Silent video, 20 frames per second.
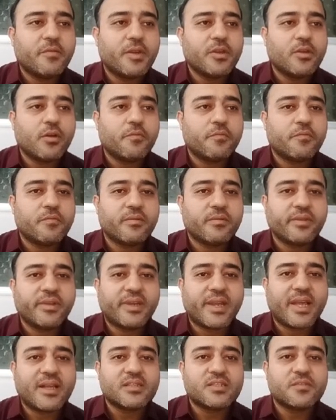of
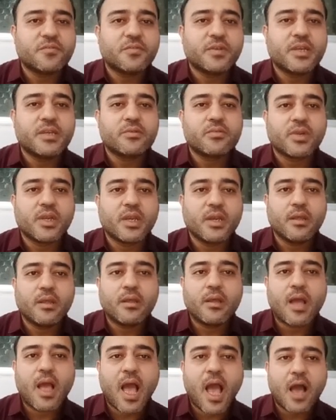tax free trading.
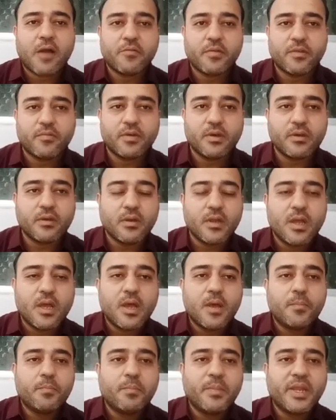However,
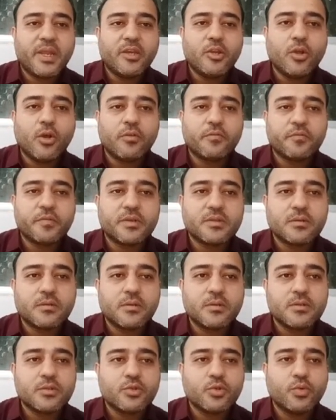many officers
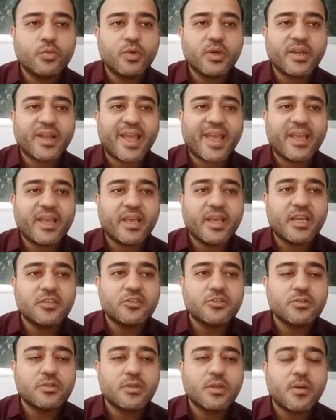who were engaged
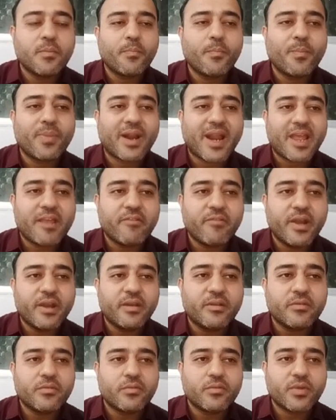in a private
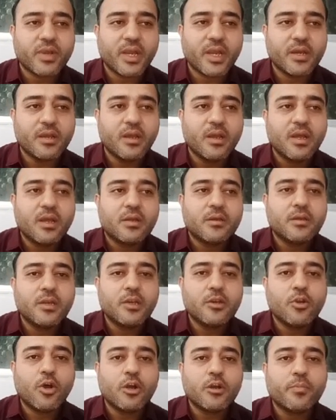trade did
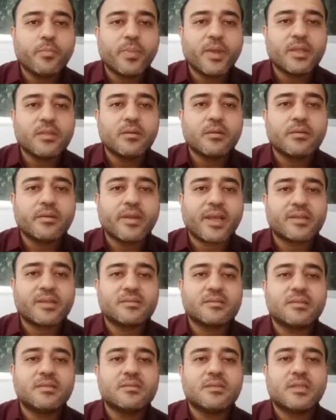not pay the
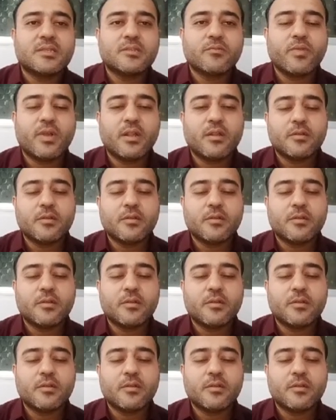taxes as well.